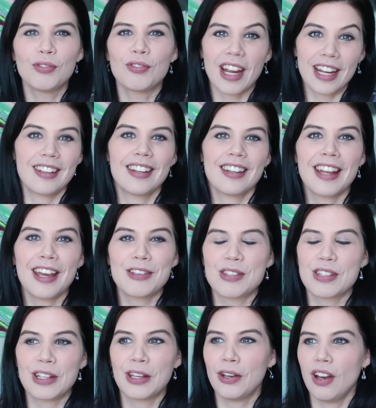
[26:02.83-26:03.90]

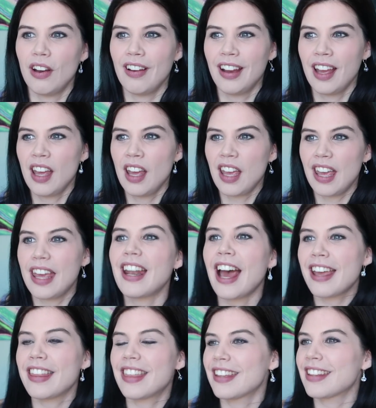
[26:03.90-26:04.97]
recognize you. And
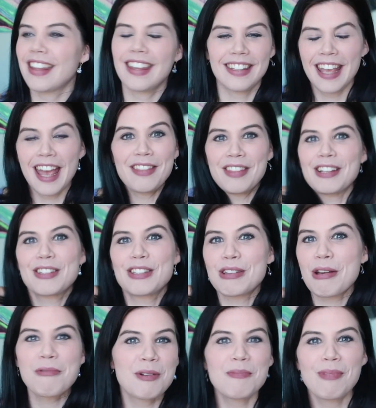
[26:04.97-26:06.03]
I think, yeah, that's
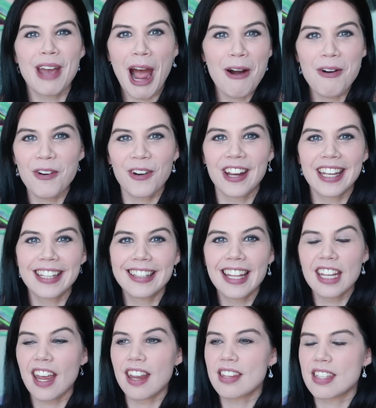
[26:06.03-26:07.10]
so empowering.
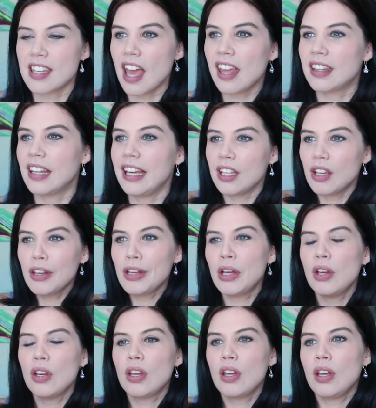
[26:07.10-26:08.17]
Like I said, like,
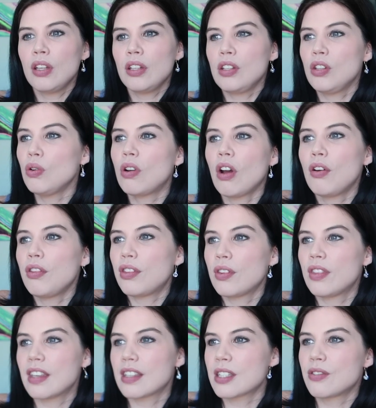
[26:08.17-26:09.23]
you go
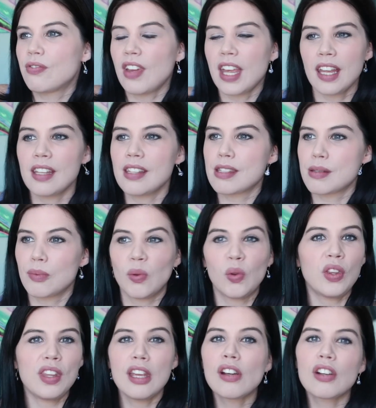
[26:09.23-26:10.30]
through this phase
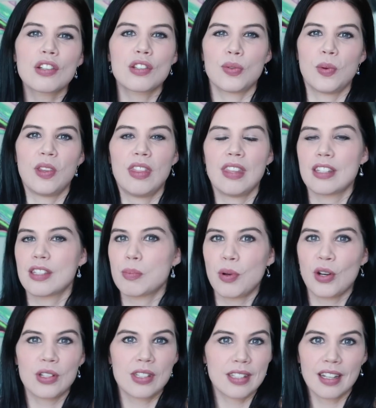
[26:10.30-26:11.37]
years with this
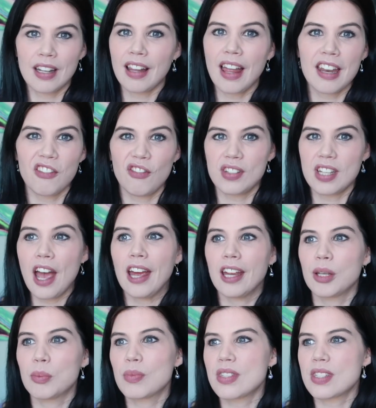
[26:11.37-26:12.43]
person a lot of
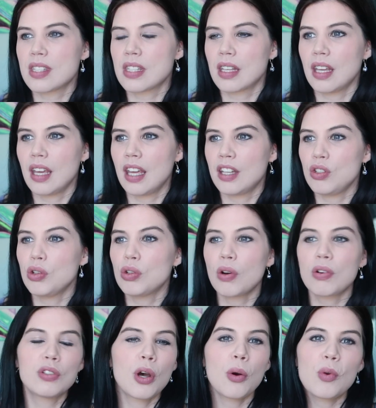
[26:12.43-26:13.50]
times, and you
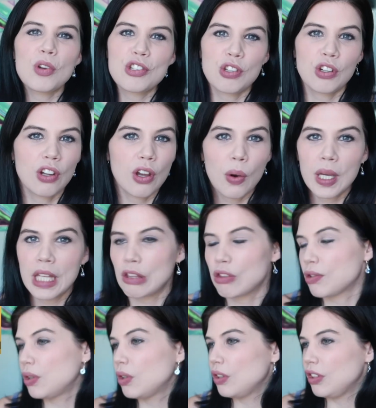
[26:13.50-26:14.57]
don't know what you're going
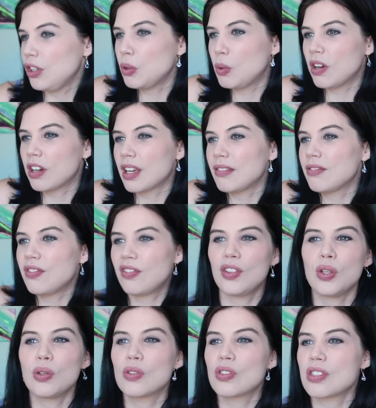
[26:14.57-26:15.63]
through. You are
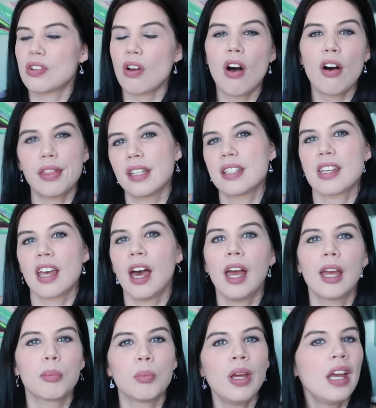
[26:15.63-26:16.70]
confused all the
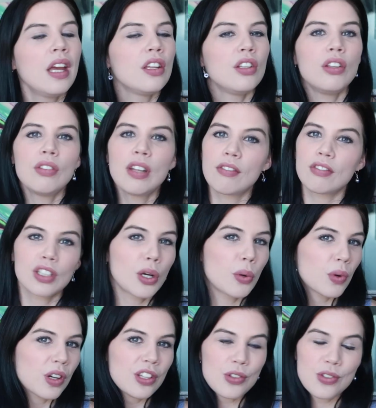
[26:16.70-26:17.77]
time. You never
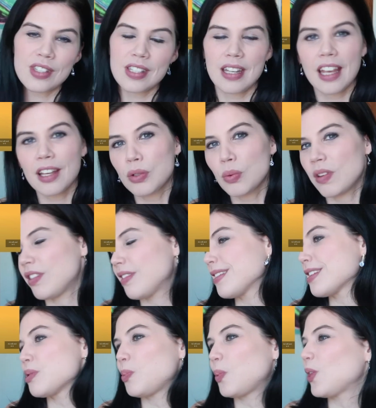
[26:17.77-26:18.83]
know where you stand with
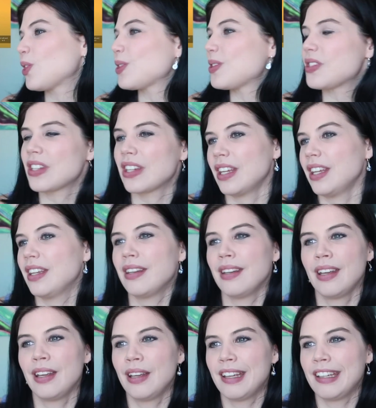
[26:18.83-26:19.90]
this
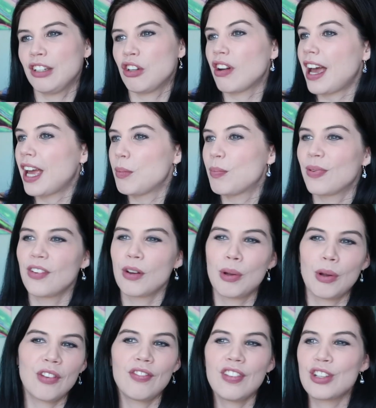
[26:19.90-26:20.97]
person. You're
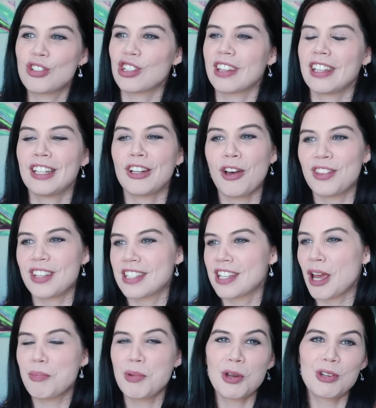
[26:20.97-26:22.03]
hyper vigilant all the
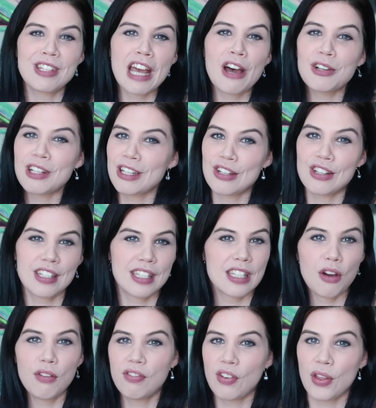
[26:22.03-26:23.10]
time. You're doubting
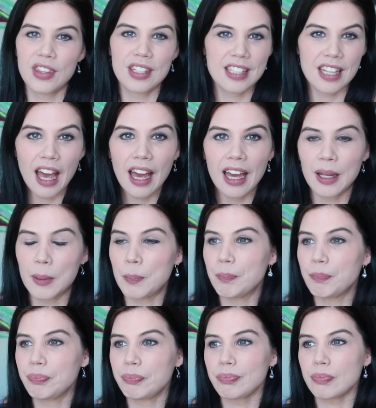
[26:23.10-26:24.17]
yourself all the
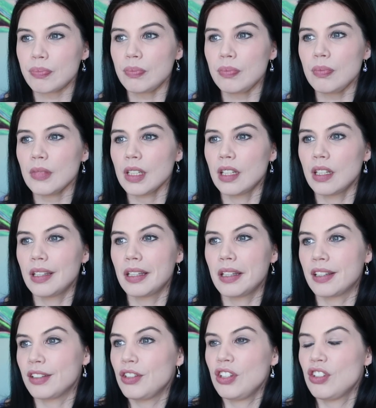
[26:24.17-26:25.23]
time.
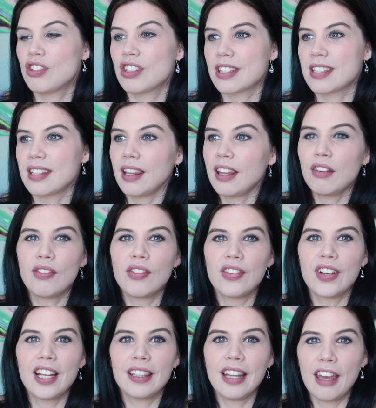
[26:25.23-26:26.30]
and you just live
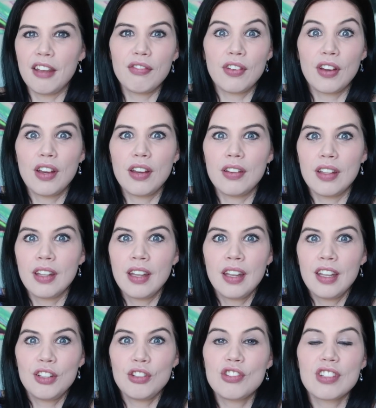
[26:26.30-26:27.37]
a life,
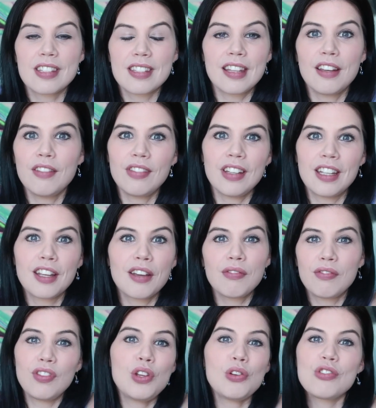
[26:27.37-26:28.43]
you just live in
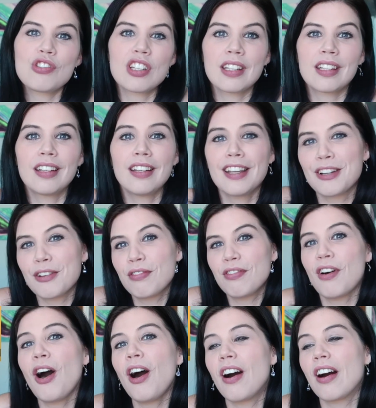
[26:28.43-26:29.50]
confusion, in a
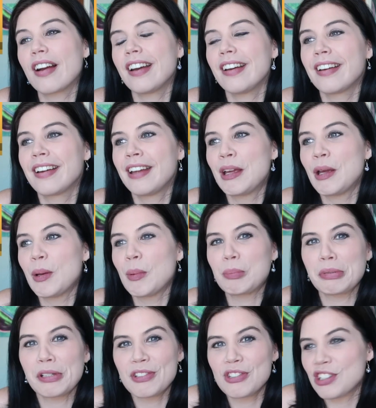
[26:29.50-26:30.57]
fog.
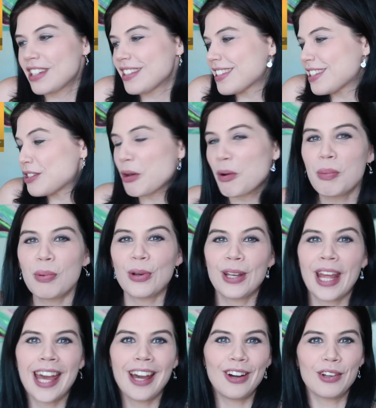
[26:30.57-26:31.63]
But she's sober
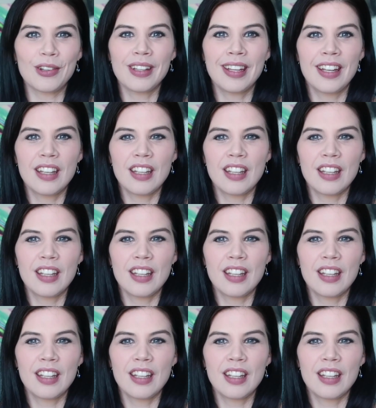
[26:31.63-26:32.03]
now.